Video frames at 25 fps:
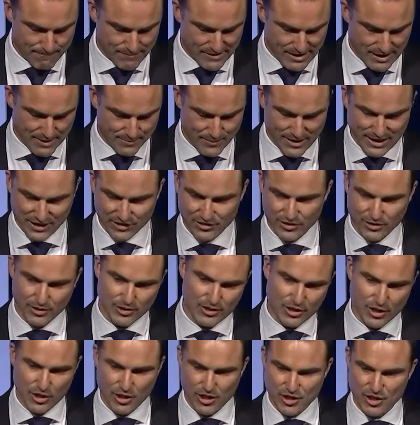makes,
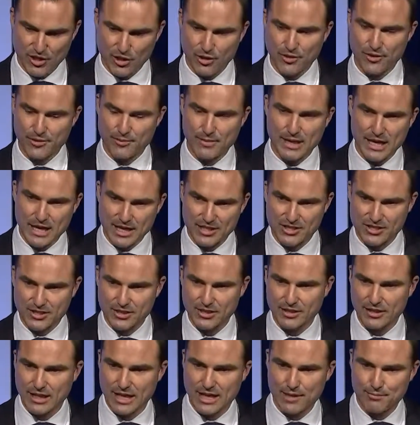on the
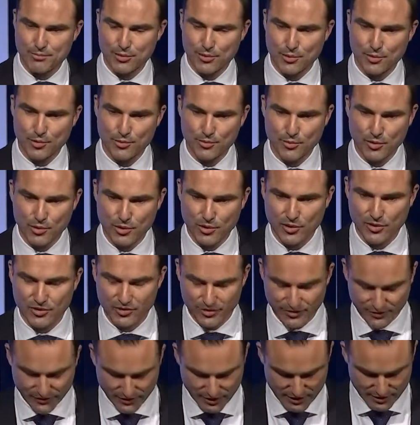margin, our port more cost
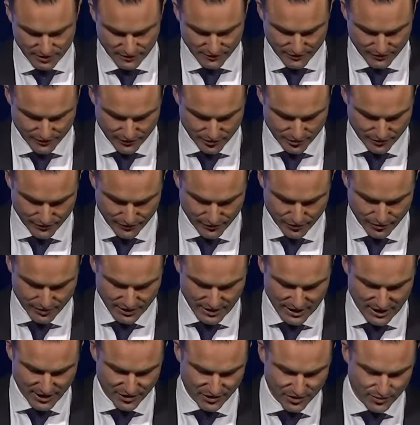effective for our
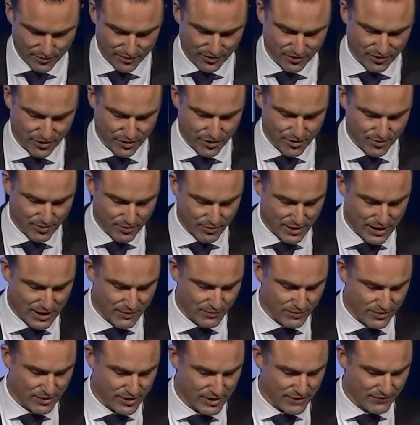customers to operate
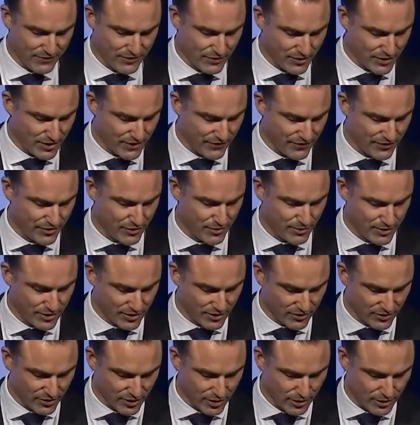when their fuel
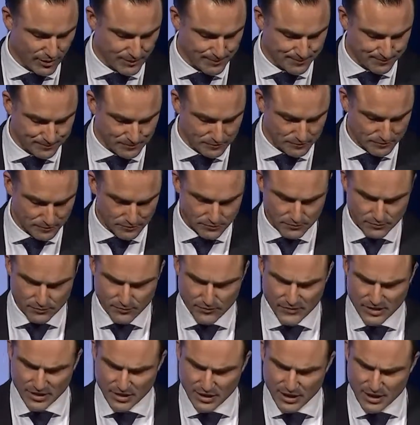burn's lower.
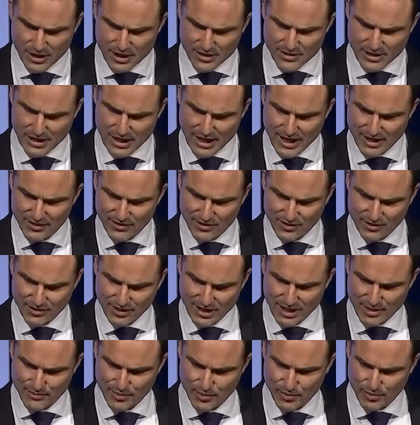The last
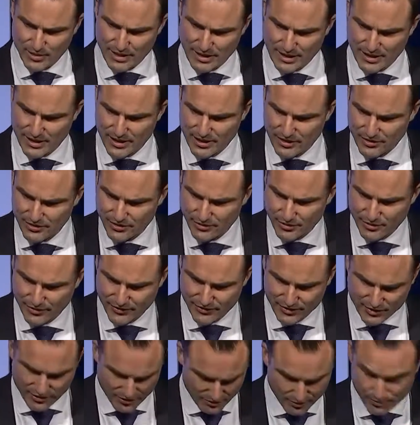example there that sort of
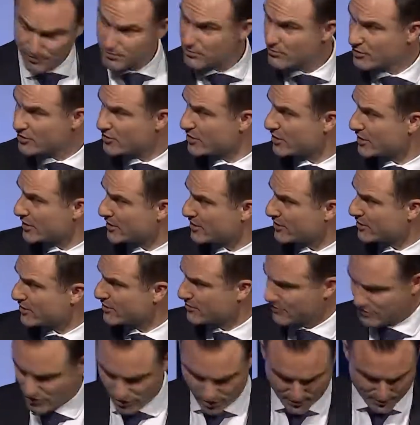just looks like it's
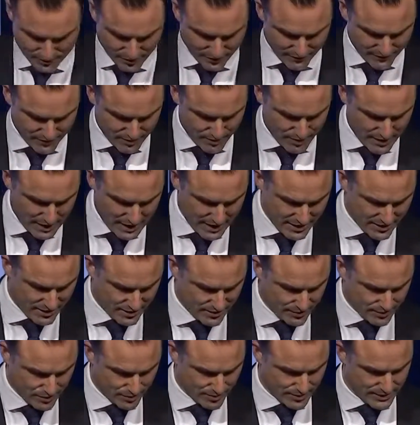dropped off the page a
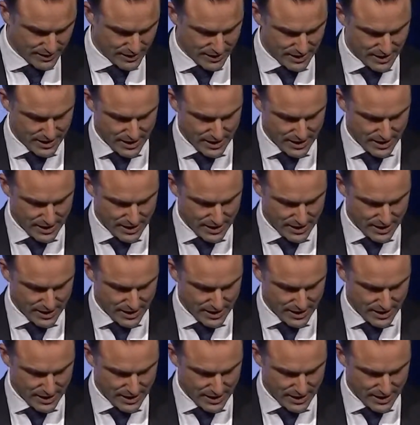little bit